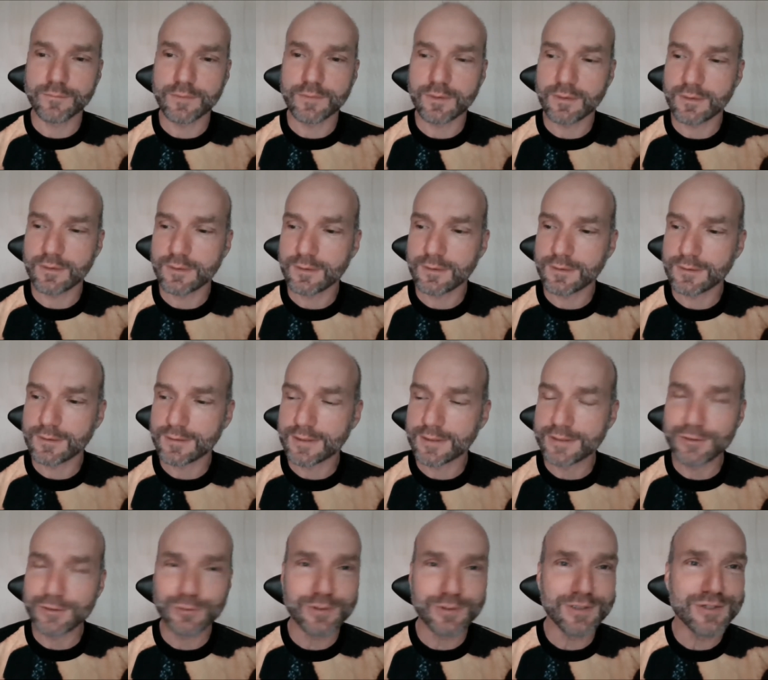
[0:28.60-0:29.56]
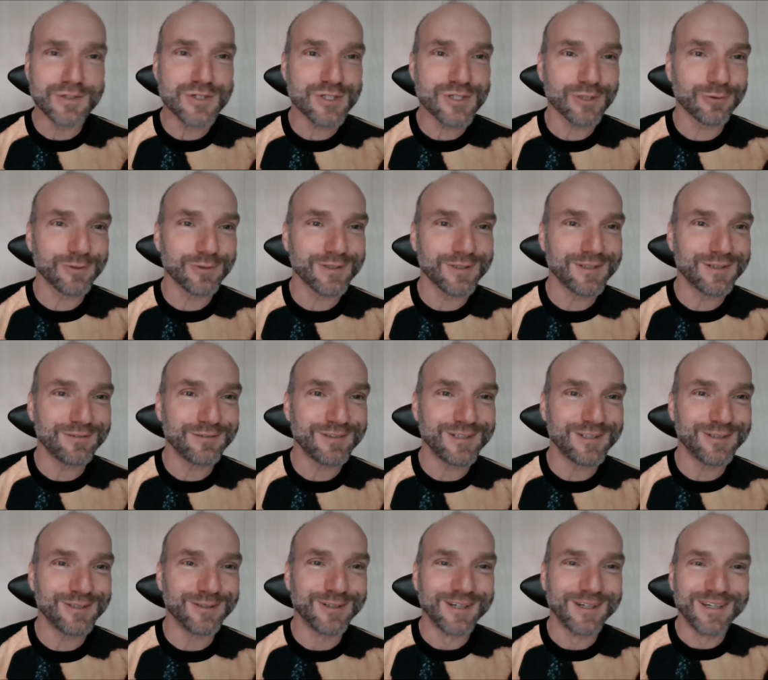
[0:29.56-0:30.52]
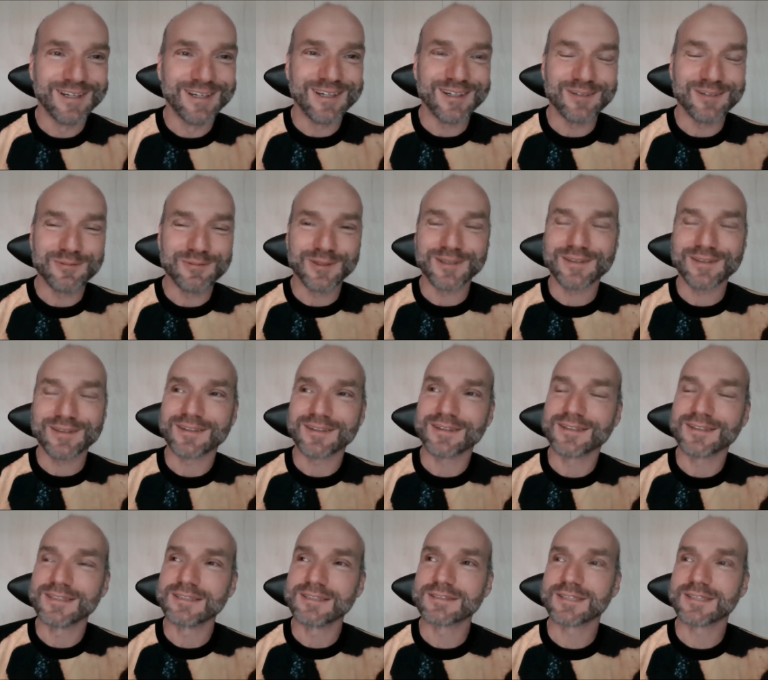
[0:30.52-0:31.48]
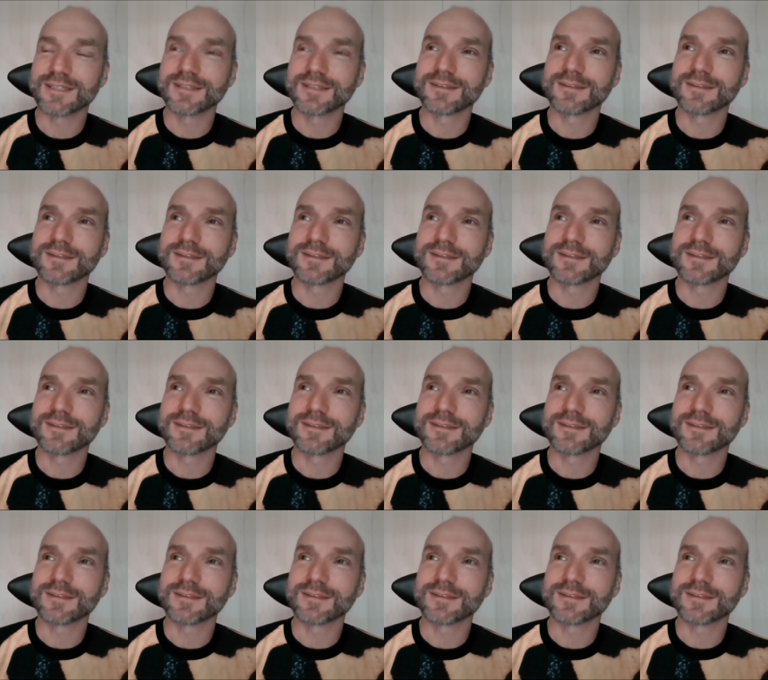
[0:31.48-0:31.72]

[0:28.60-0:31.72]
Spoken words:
and you didn't show it in the video, but he said